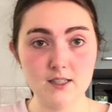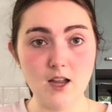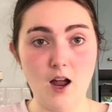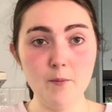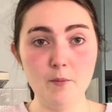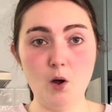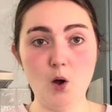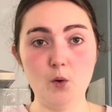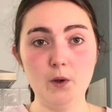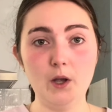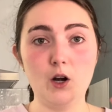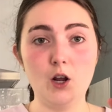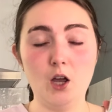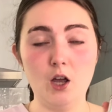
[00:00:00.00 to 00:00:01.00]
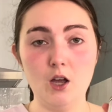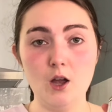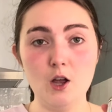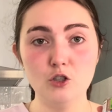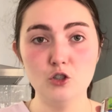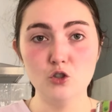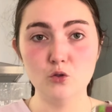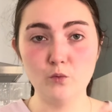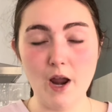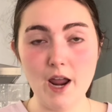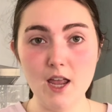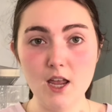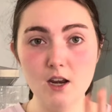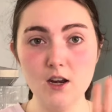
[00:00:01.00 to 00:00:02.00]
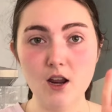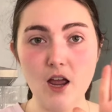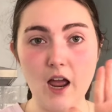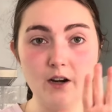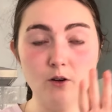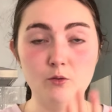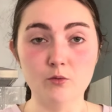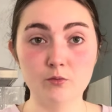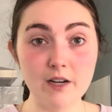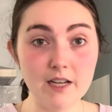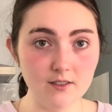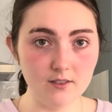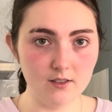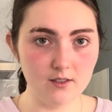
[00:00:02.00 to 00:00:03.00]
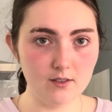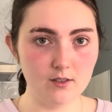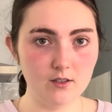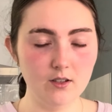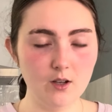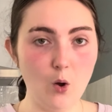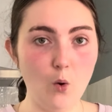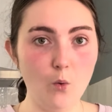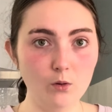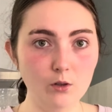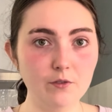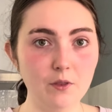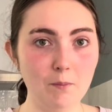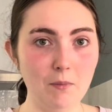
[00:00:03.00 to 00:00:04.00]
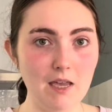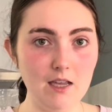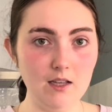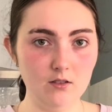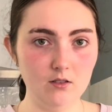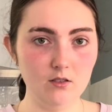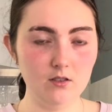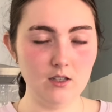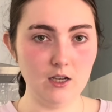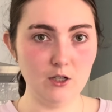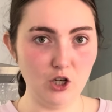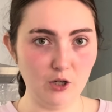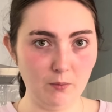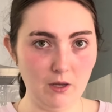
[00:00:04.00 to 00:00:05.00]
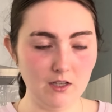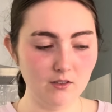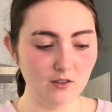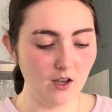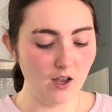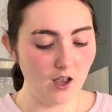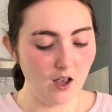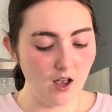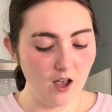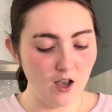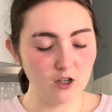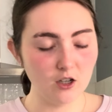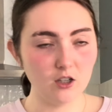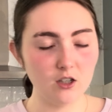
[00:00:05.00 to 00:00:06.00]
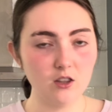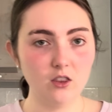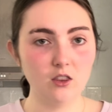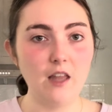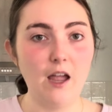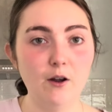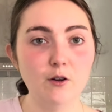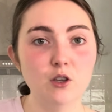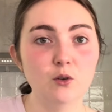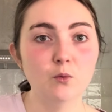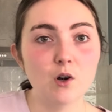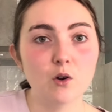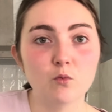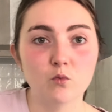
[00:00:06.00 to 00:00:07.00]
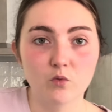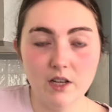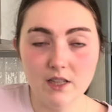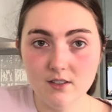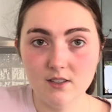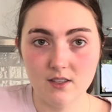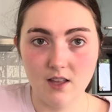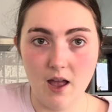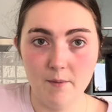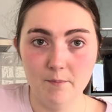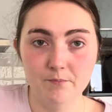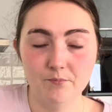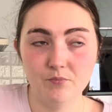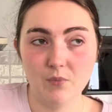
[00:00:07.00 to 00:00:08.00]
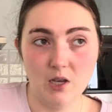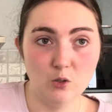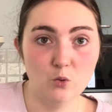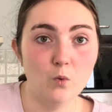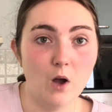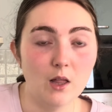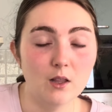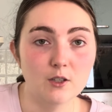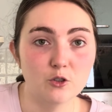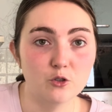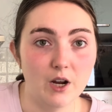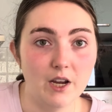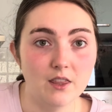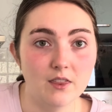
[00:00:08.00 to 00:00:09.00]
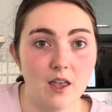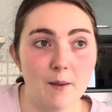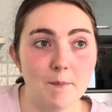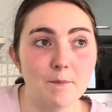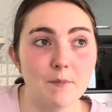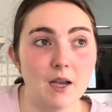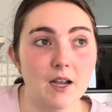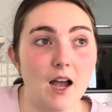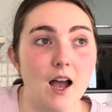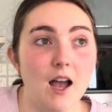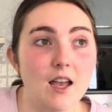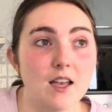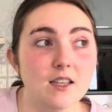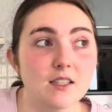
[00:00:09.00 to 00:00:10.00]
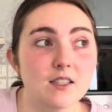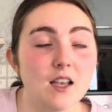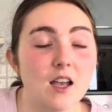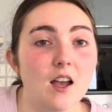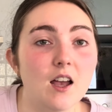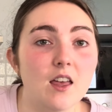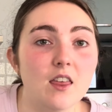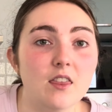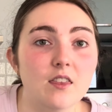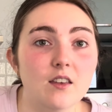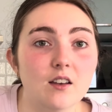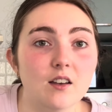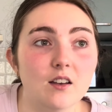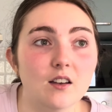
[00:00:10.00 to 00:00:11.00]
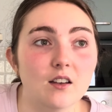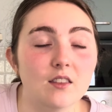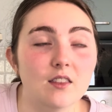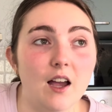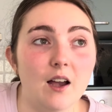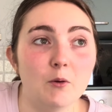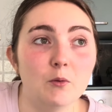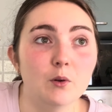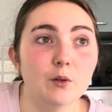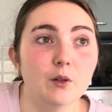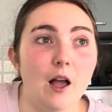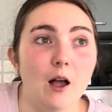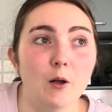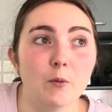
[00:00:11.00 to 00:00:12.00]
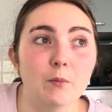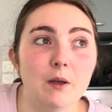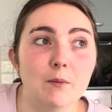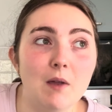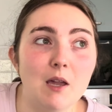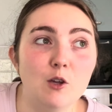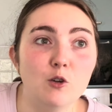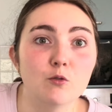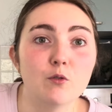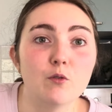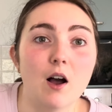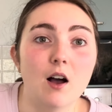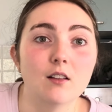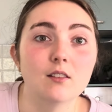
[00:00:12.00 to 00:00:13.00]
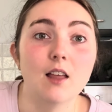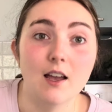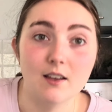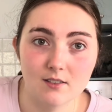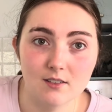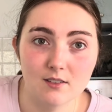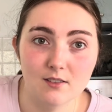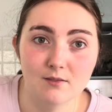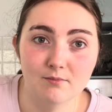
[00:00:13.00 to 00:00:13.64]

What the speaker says: up, we gotta drain and rinse all of the beans and chickpeas. Now you want to rinse them as well as drain them because that will help it make you fart less.